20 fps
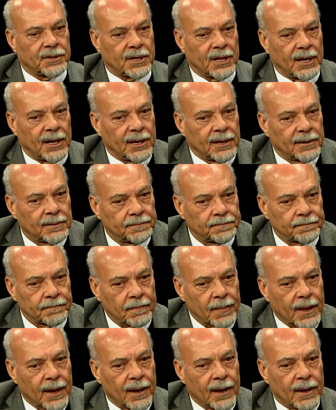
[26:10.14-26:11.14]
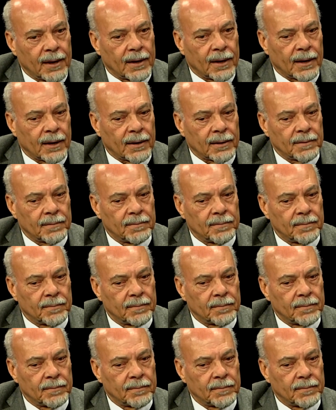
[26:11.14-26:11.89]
thing. Because